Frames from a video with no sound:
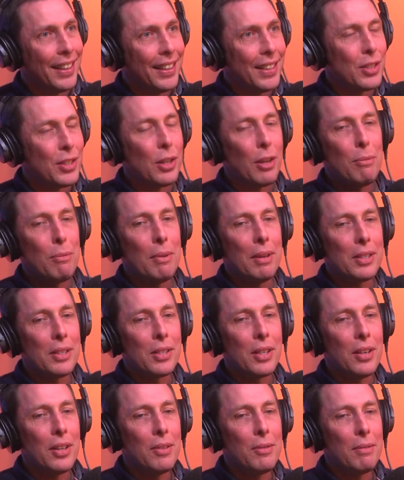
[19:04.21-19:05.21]
So,
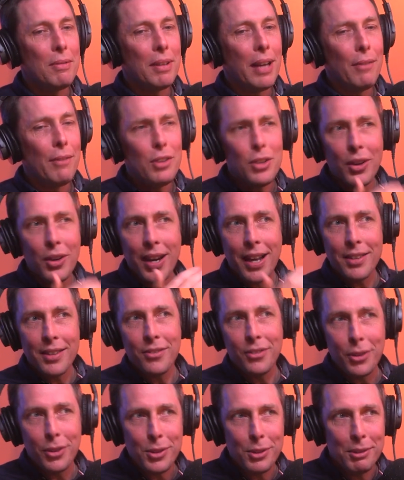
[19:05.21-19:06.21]
so have you got other
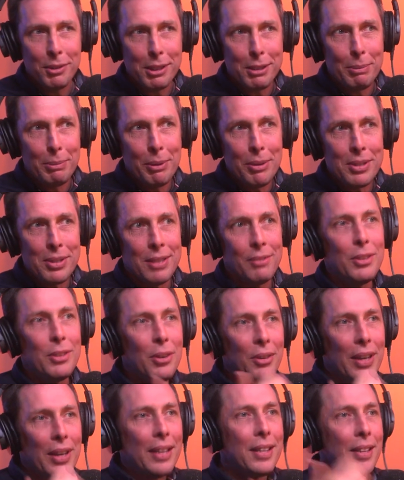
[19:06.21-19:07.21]
fossil experiences? Have you
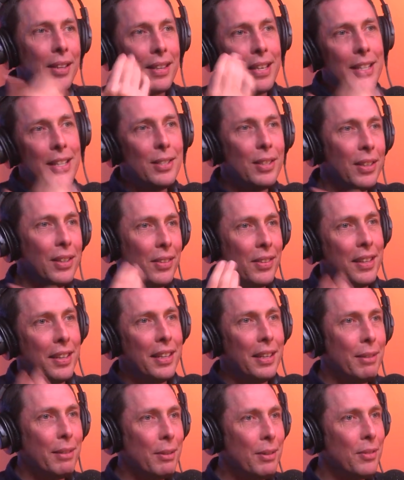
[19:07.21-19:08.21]
got other things that you're
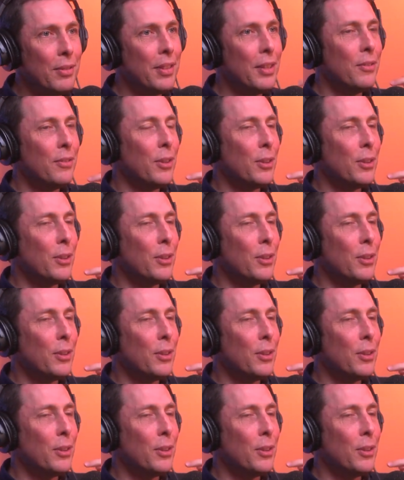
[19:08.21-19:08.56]
thinking about when you think of